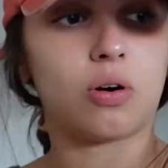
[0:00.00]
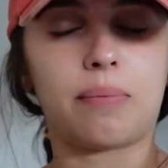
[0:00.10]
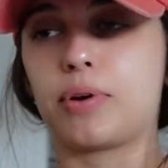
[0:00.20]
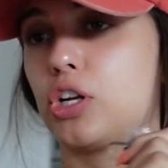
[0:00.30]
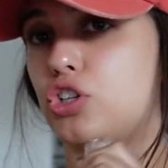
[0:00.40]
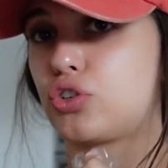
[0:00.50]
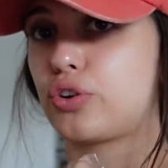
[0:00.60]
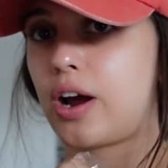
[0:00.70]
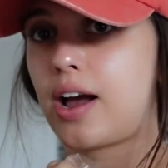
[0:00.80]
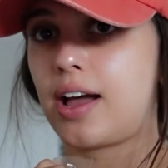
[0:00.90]
Well, I'm gonna
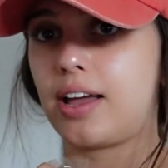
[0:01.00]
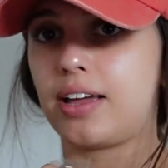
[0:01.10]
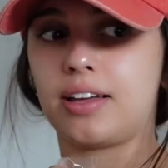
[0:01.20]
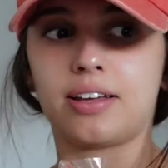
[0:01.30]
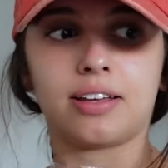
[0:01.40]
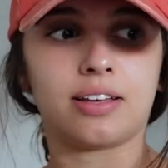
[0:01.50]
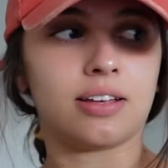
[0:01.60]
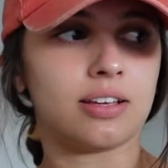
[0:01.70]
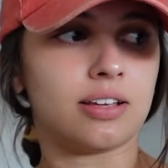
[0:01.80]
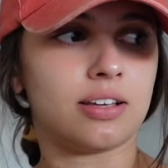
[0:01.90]
try
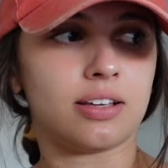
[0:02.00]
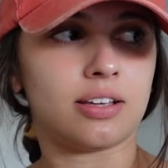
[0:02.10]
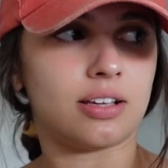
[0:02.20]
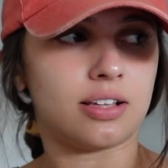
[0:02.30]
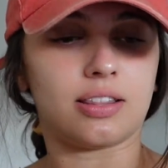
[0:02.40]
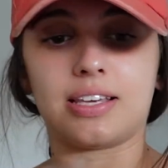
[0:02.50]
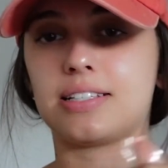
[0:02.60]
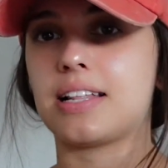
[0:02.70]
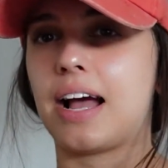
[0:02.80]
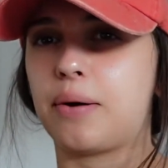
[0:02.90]

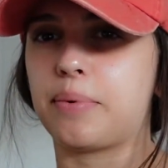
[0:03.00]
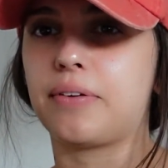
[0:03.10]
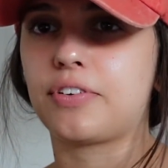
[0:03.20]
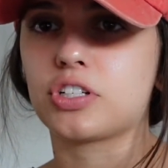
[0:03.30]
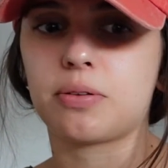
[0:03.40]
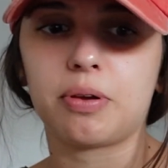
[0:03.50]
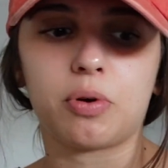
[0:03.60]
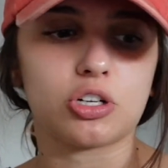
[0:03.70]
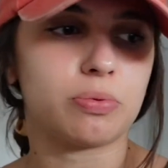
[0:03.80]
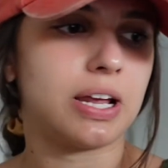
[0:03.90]
these now, but first let me wash my